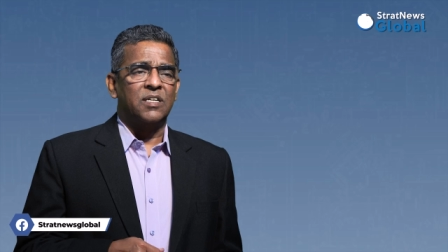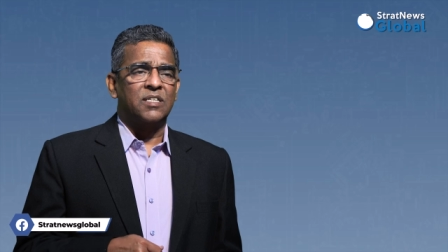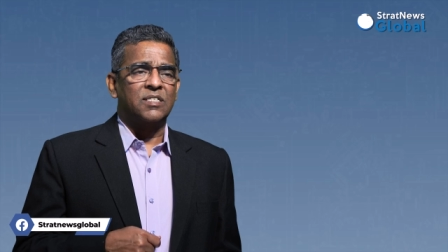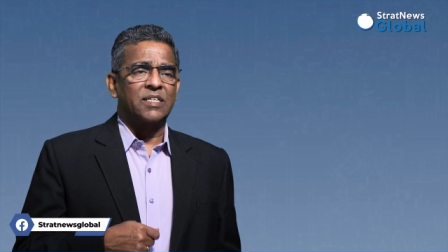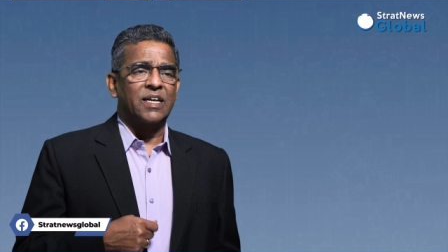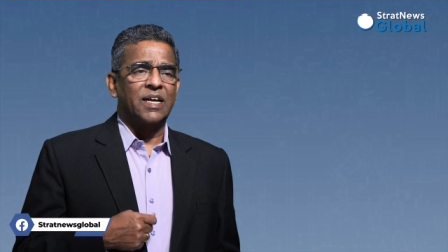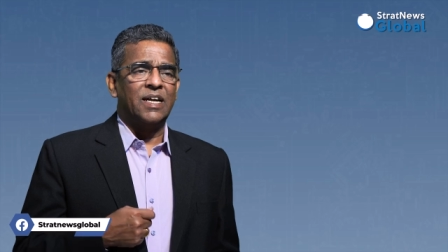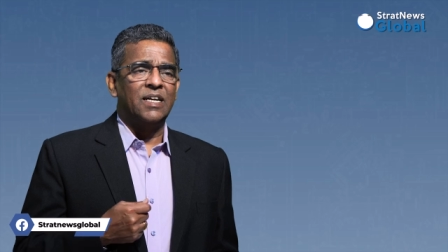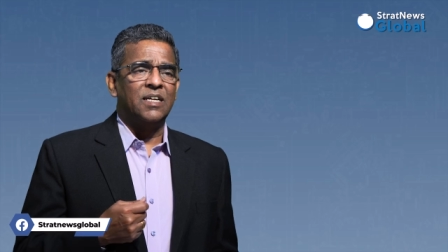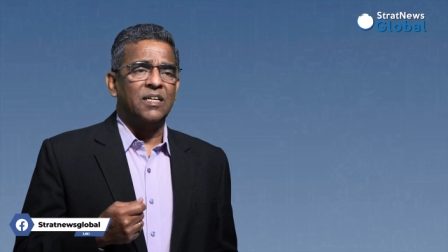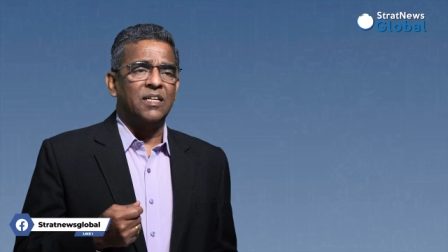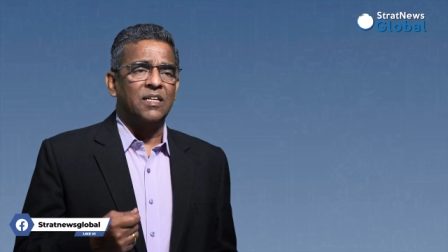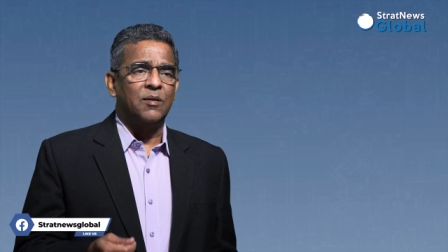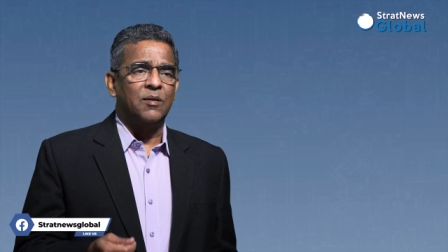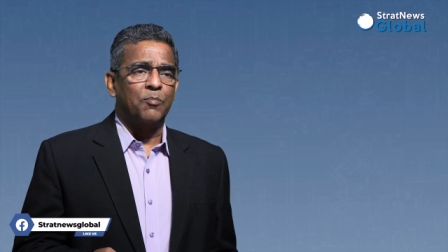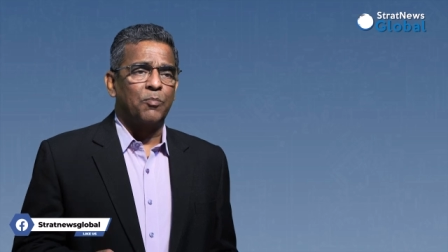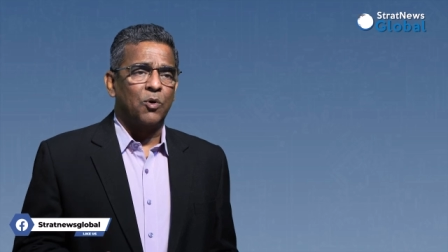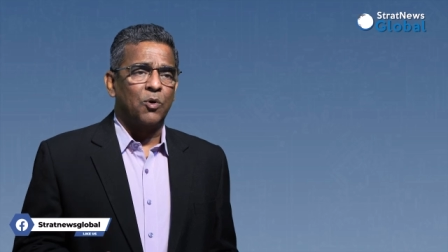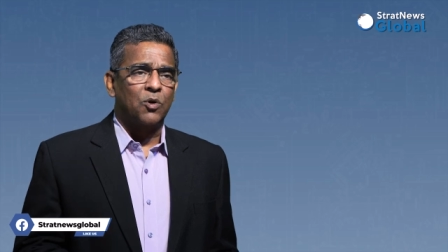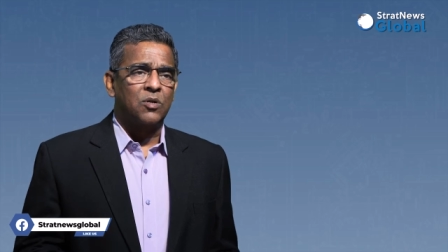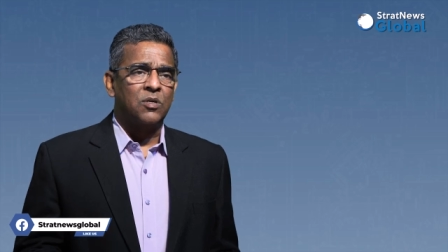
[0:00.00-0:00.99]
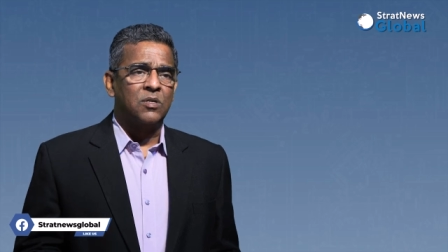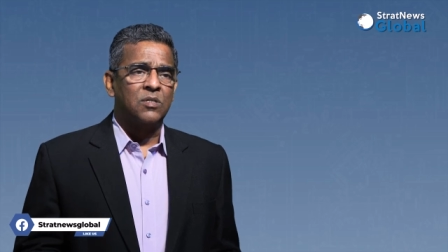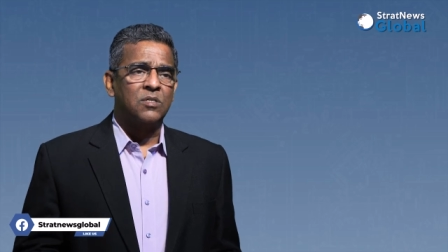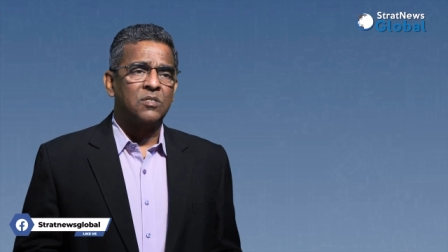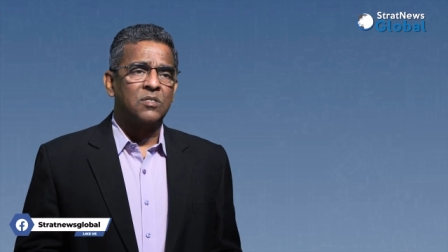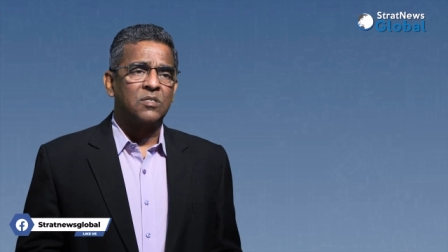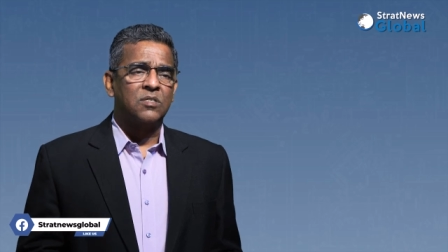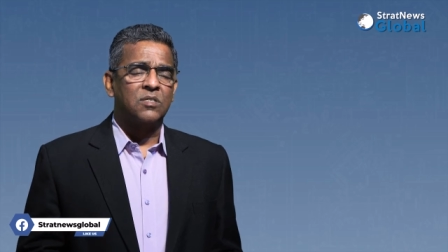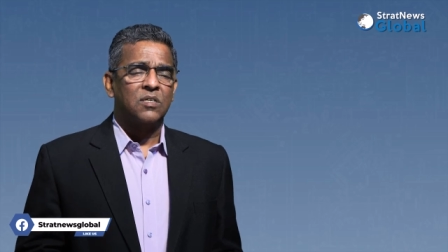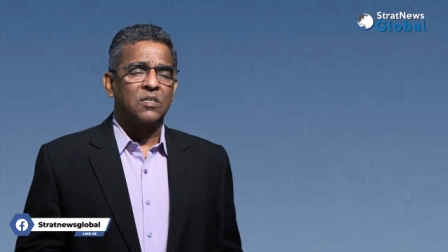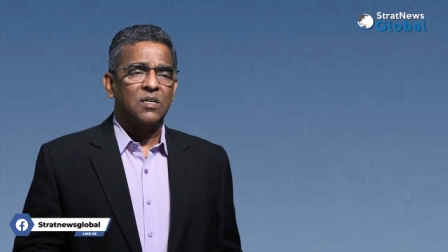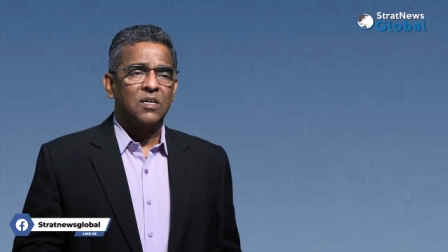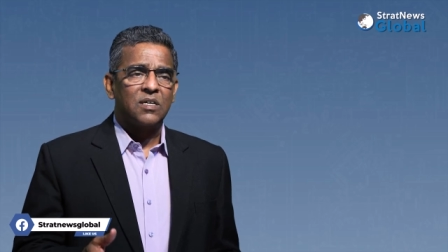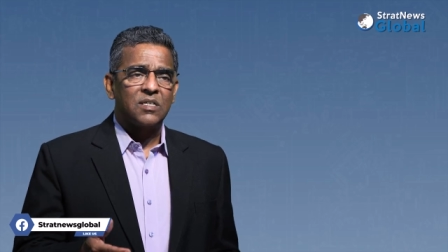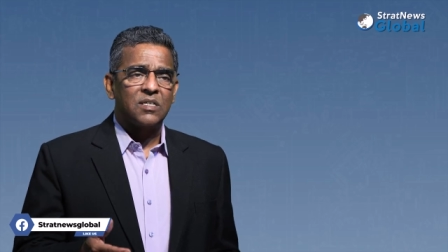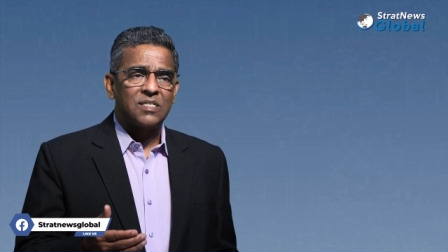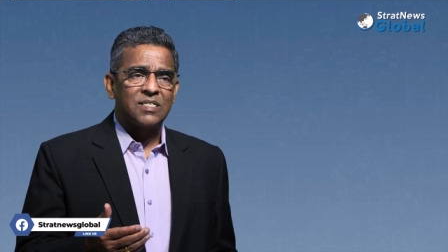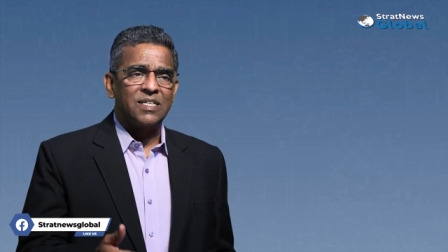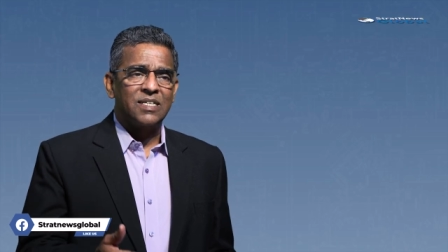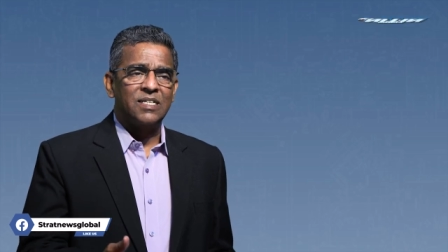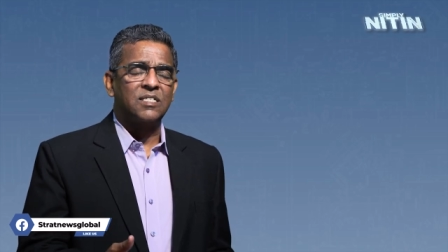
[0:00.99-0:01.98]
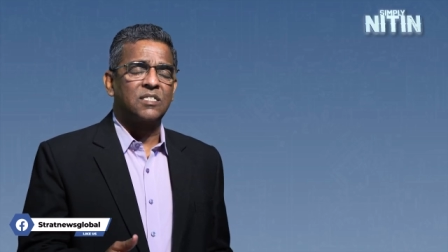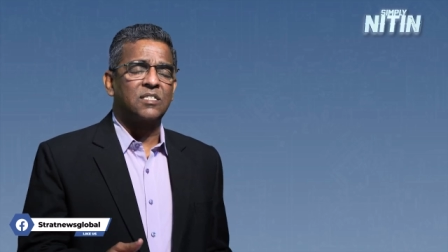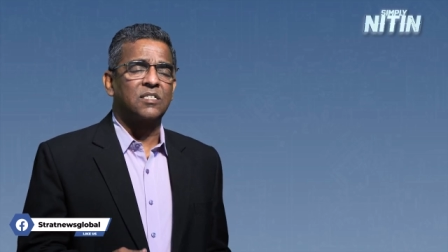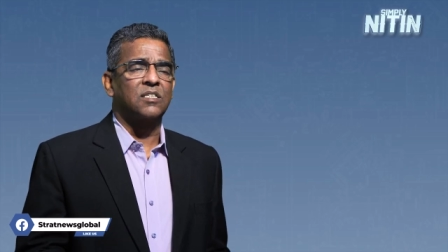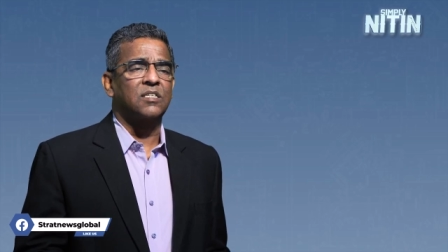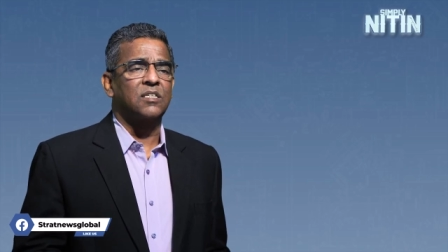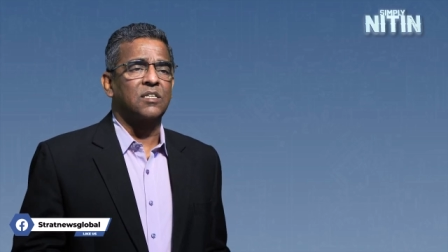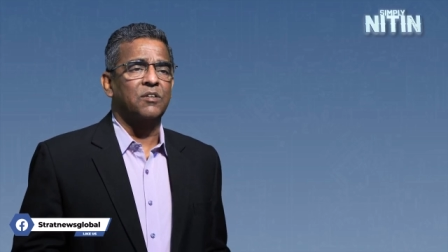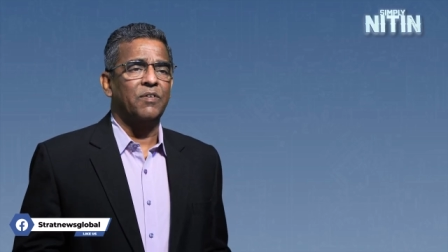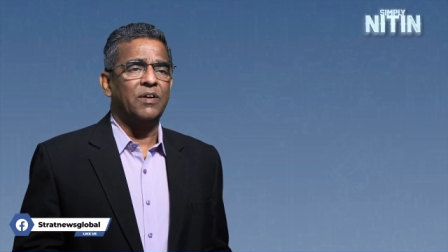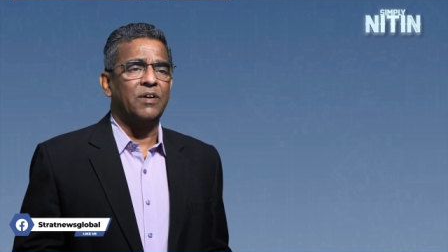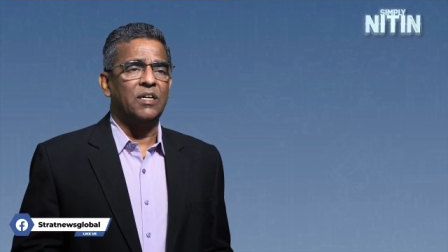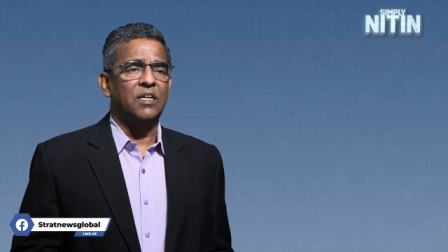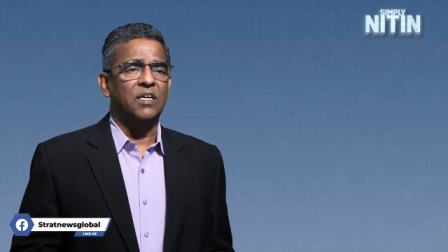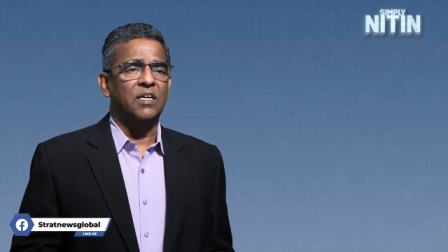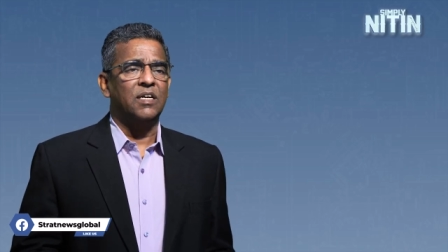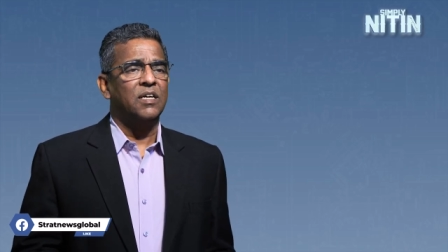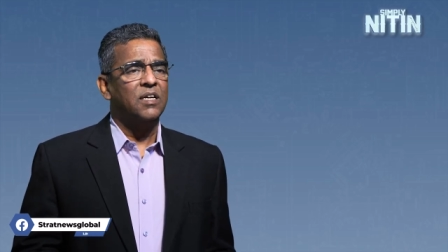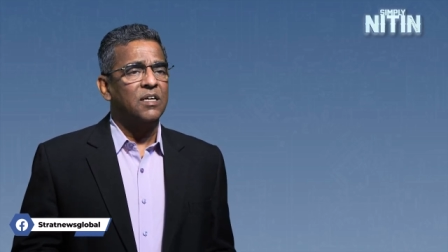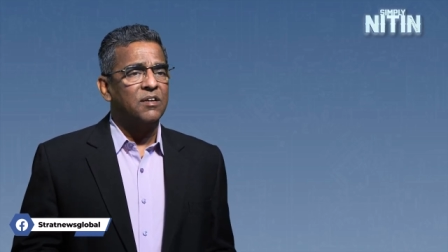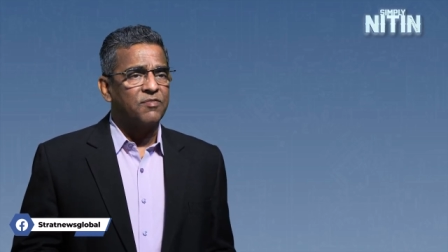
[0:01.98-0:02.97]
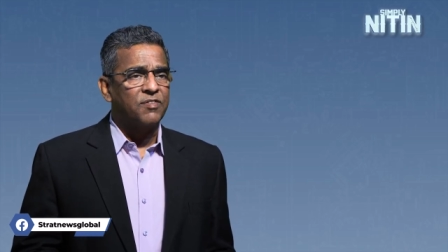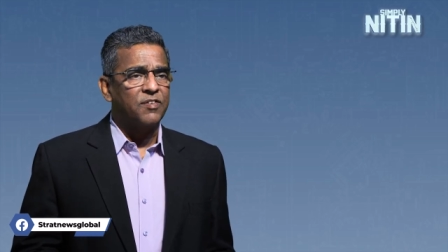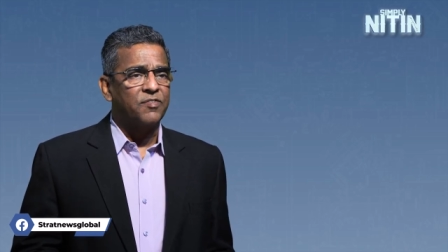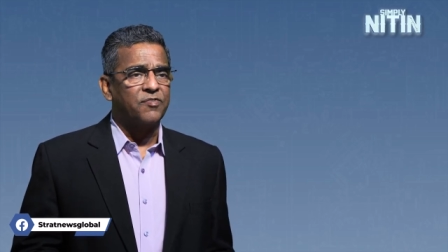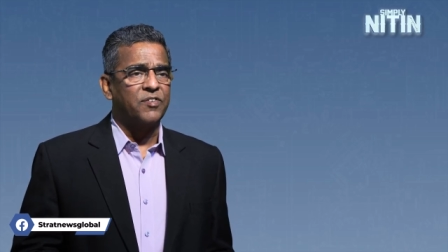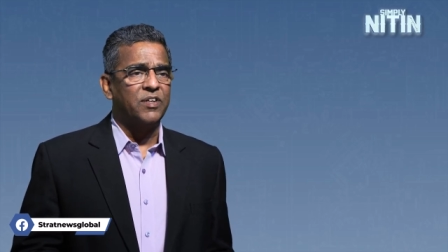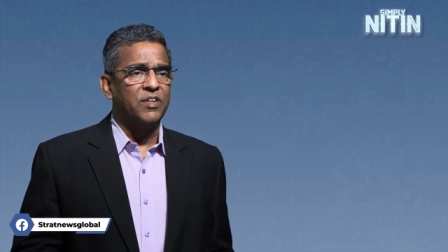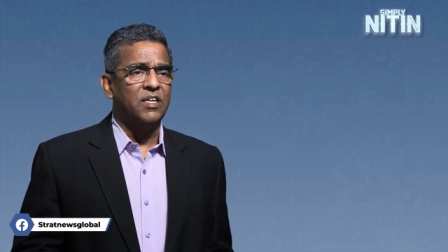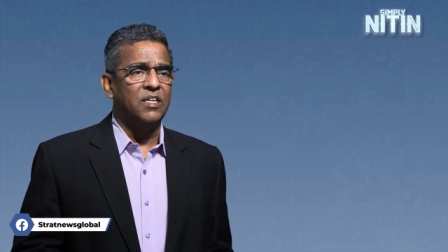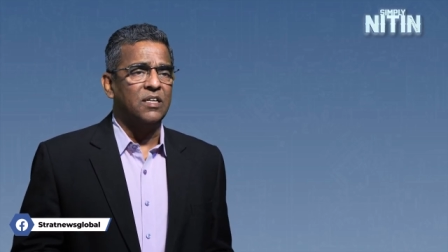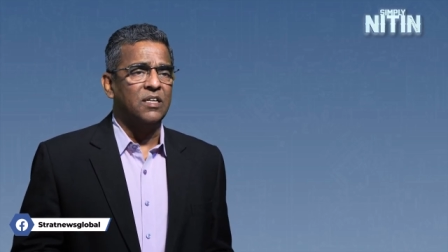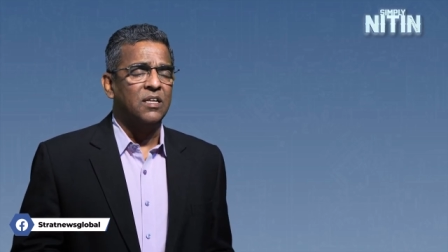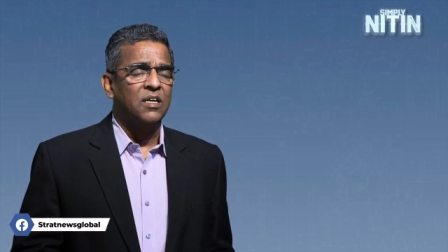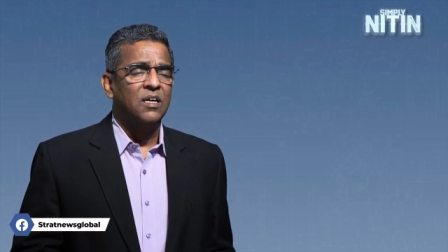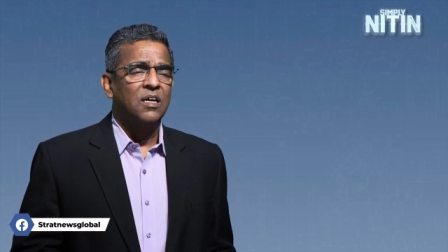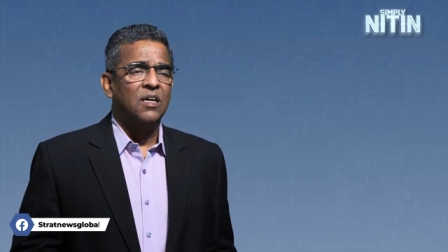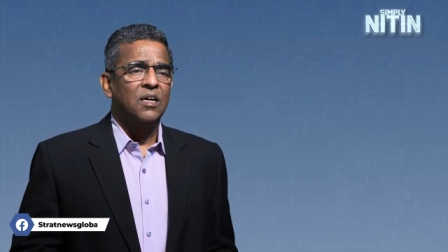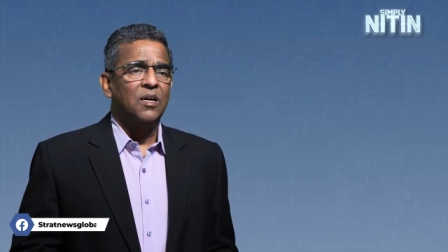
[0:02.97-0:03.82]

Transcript: it has gained in importance uh, since 2015